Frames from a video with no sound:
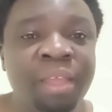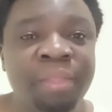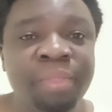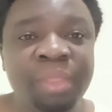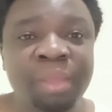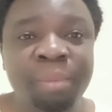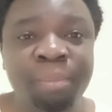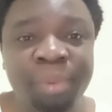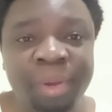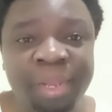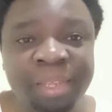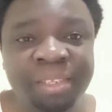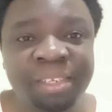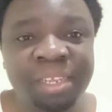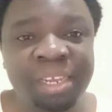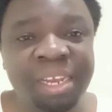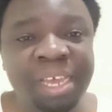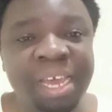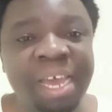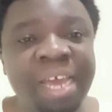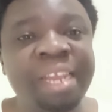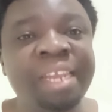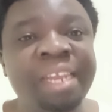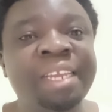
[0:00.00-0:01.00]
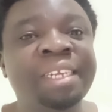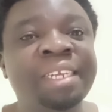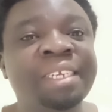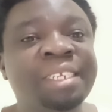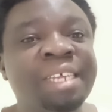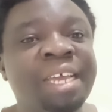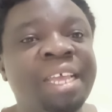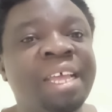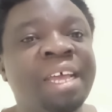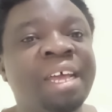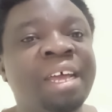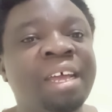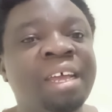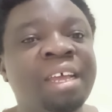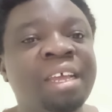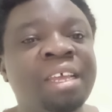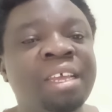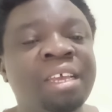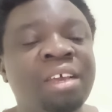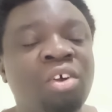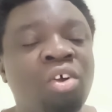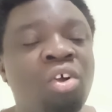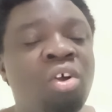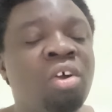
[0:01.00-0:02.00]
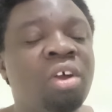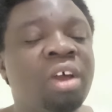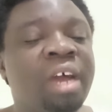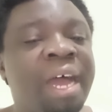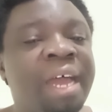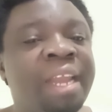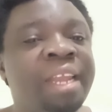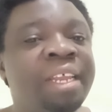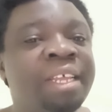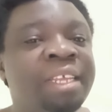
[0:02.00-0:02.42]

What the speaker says: the president and